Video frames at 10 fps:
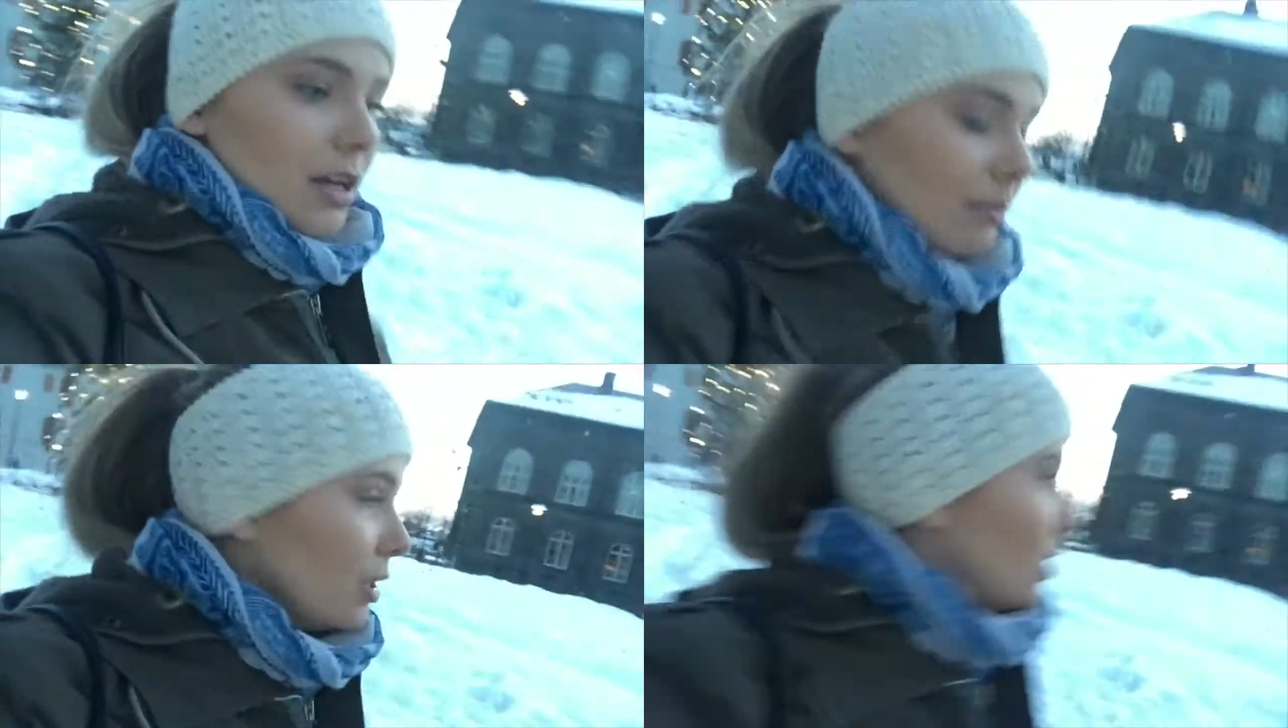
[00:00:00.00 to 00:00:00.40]

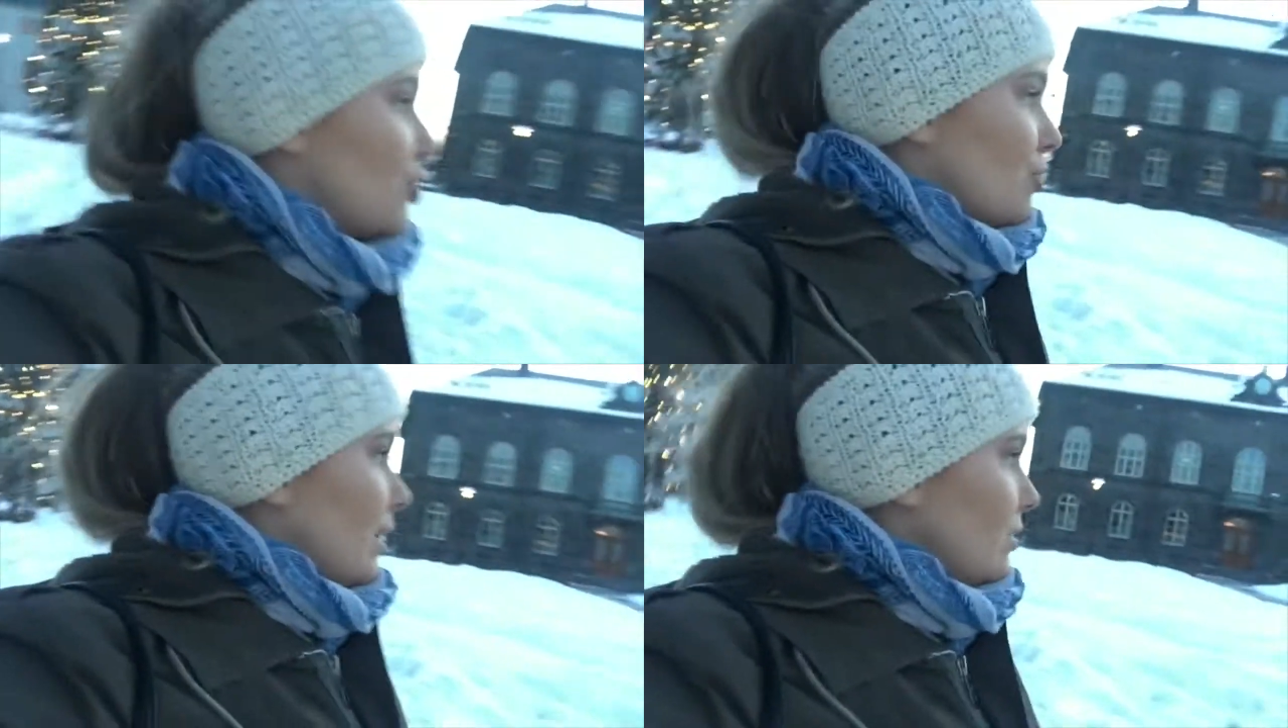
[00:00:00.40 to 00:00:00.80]
I'm gonna
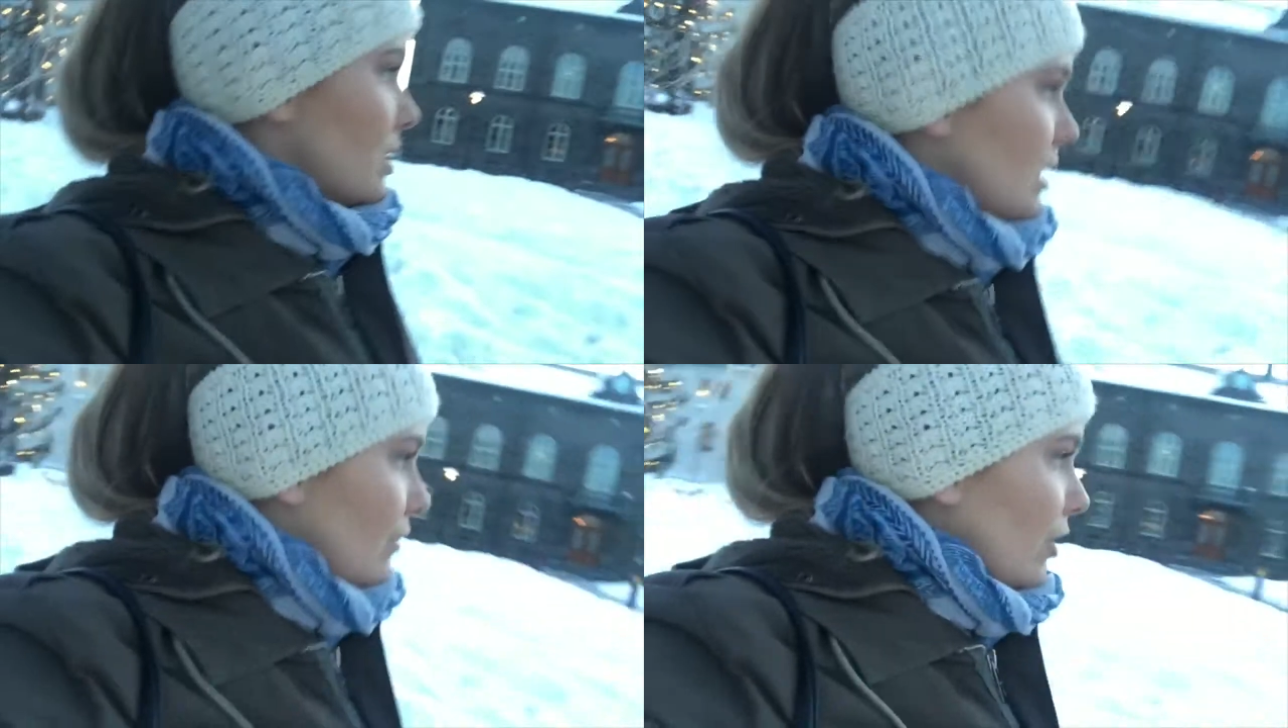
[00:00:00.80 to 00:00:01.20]
try to
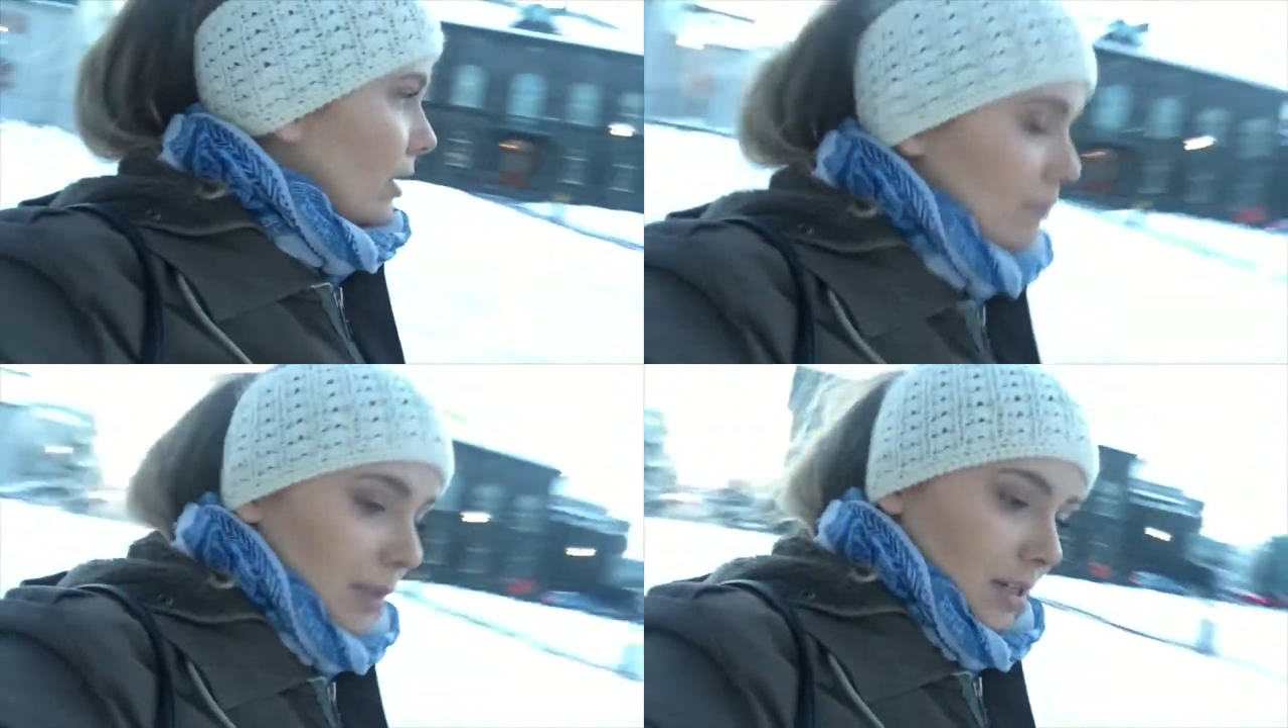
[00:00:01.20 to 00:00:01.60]
see if I
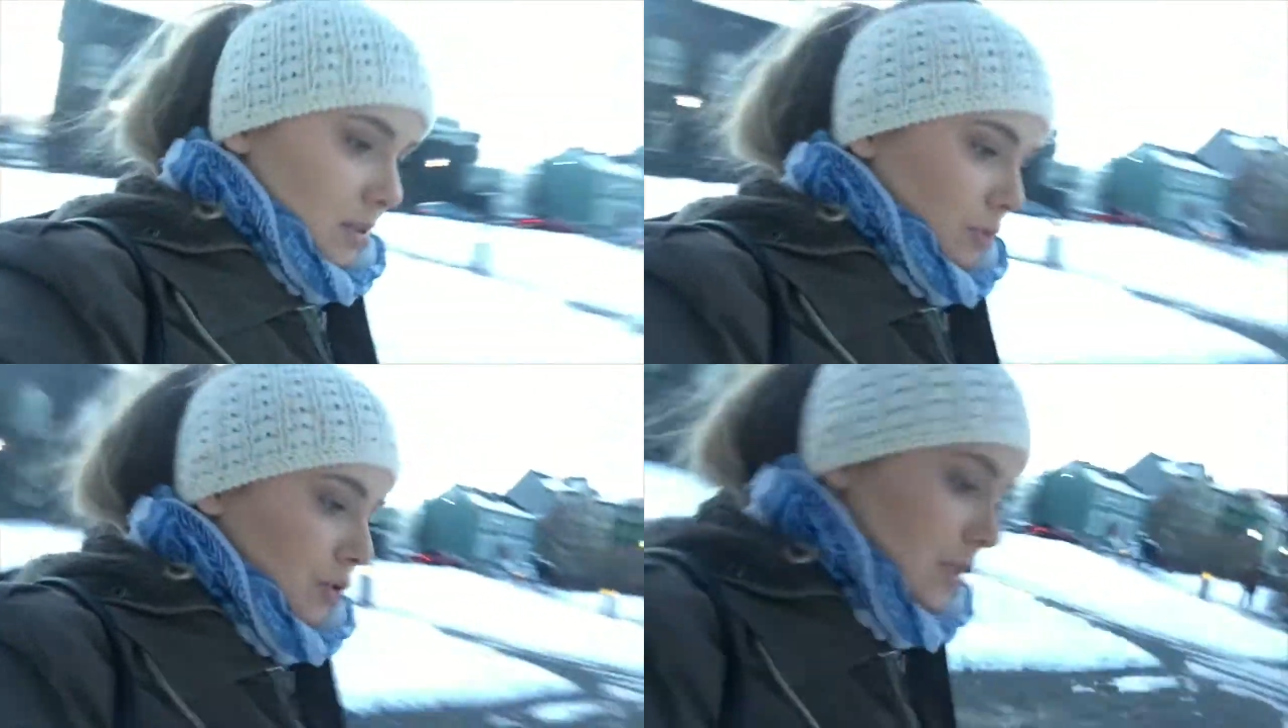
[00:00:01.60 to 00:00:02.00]
can buy
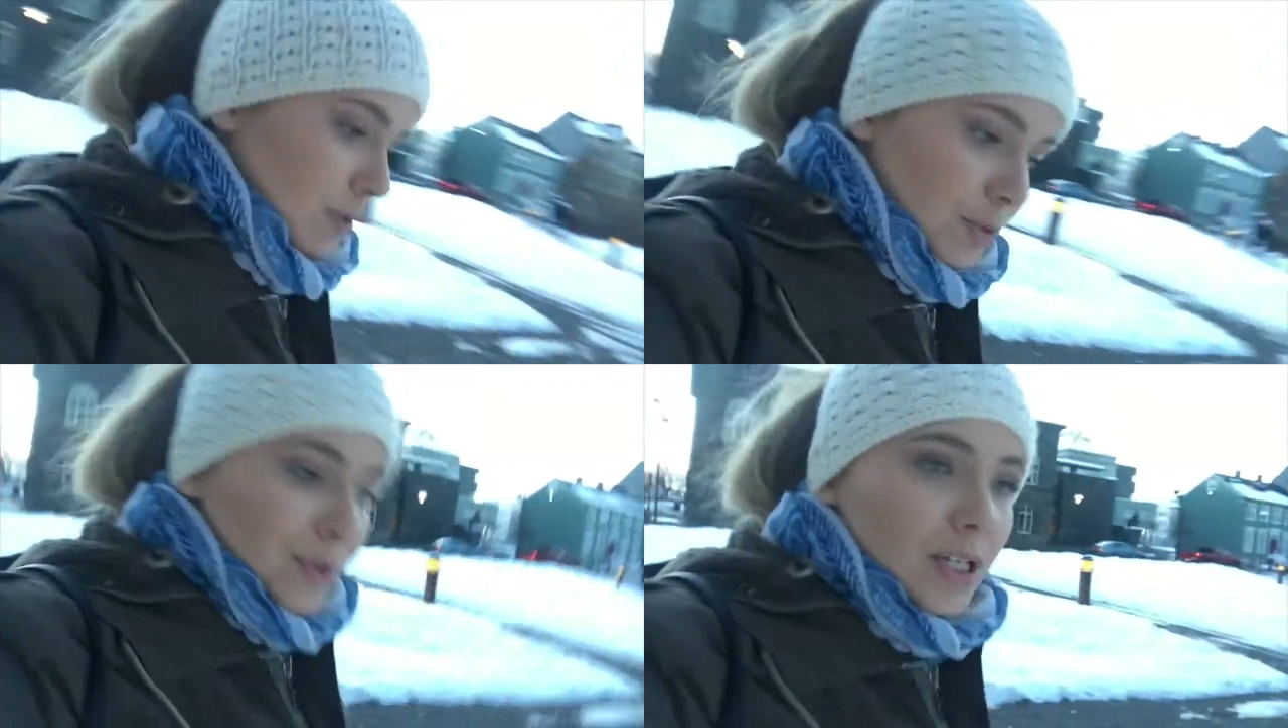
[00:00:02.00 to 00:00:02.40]
some
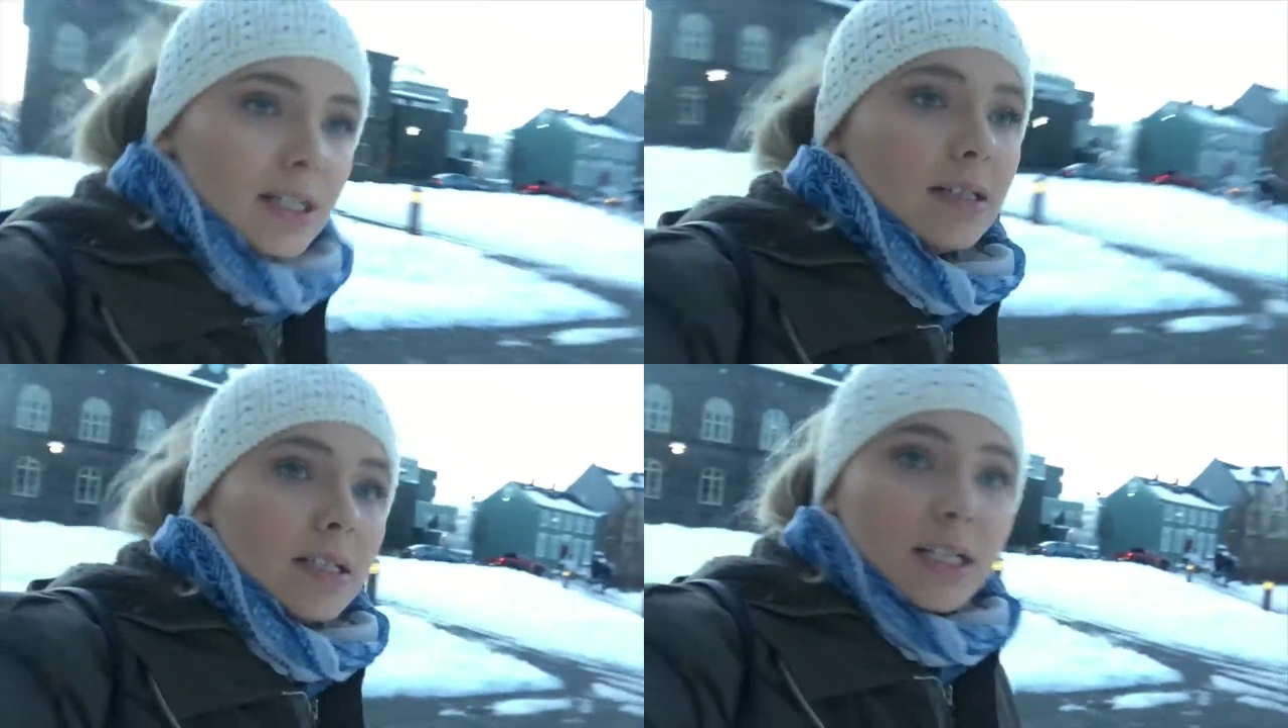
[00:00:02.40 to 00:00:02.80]
Christmas
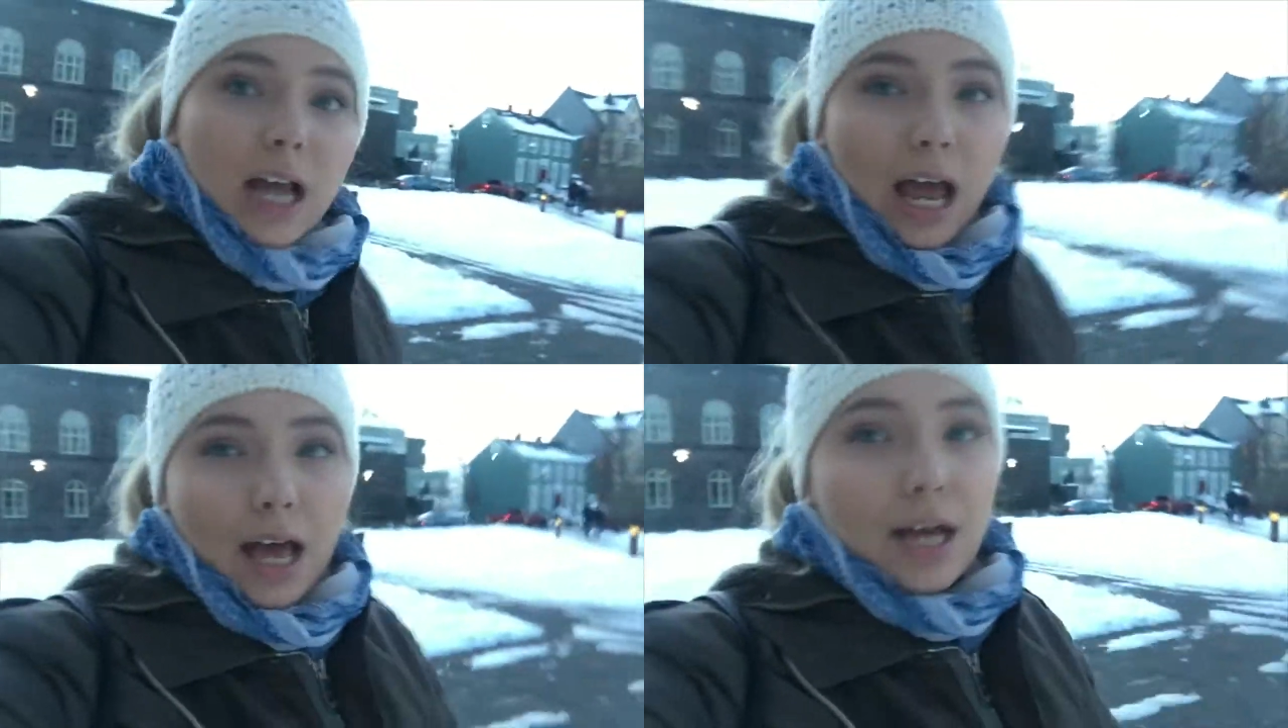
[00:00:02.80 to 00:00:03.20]
presents,
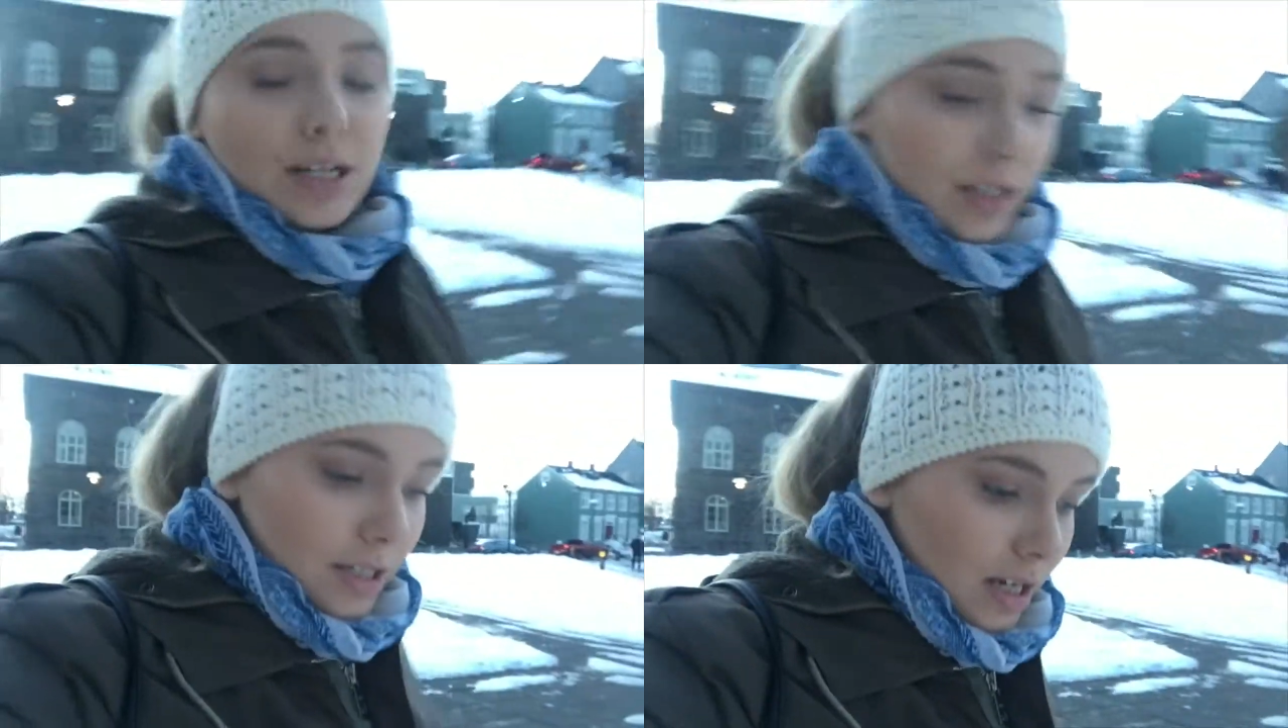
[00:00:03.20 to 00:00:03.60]
and